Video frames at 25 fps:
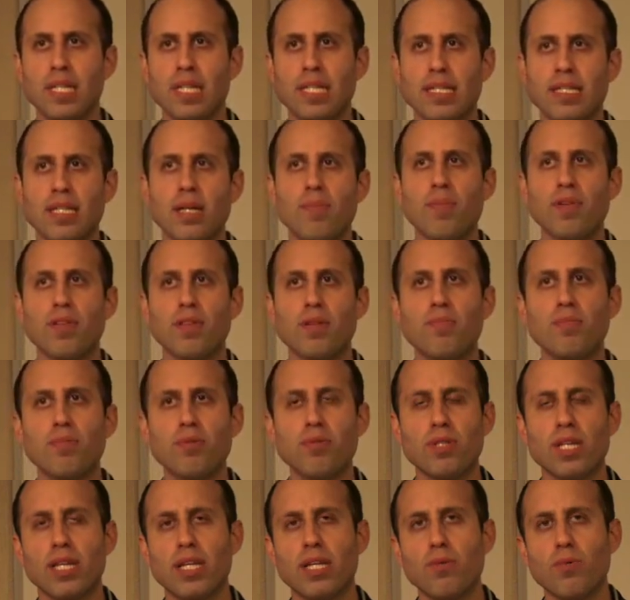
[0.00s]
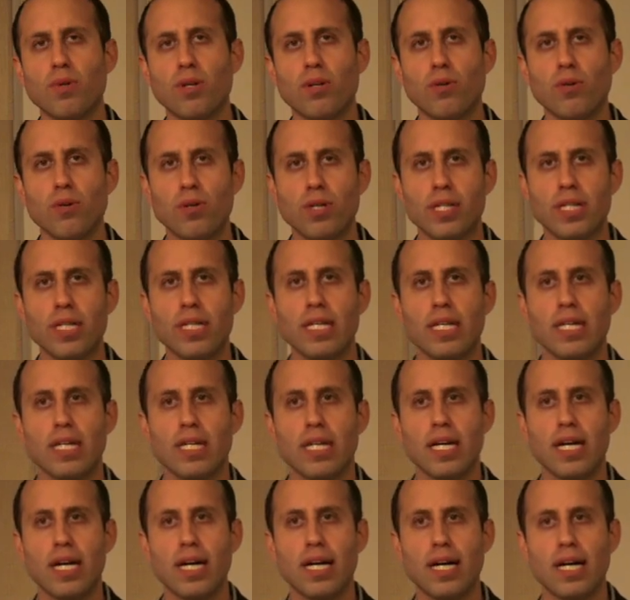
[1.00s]
Some of the music he recorded
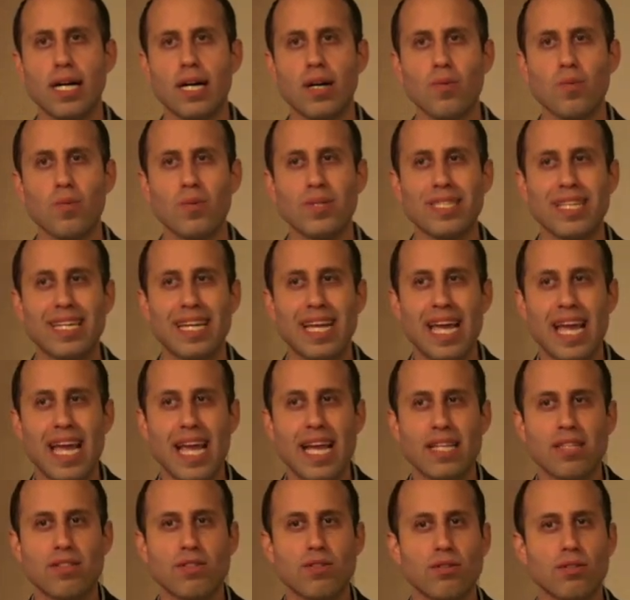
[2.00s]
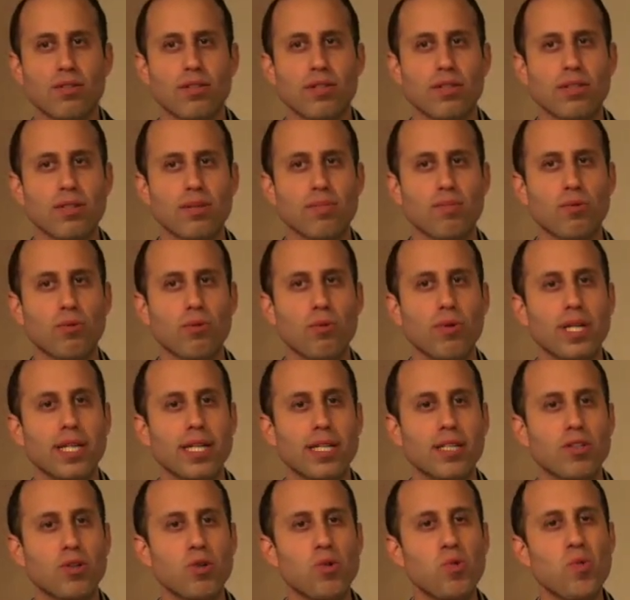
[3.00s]
uh, was an answer to some
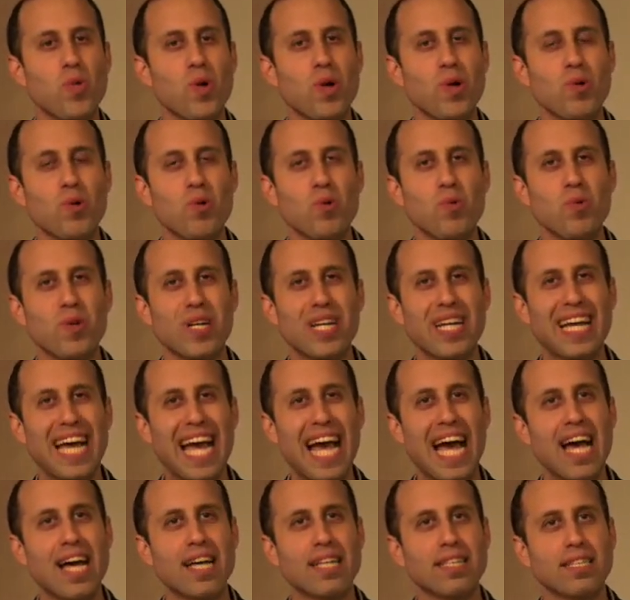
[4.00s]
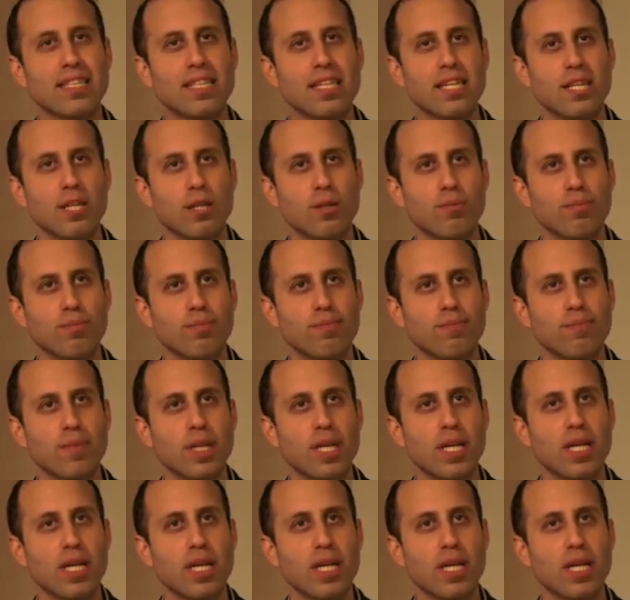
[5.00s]
critics who, who would ask him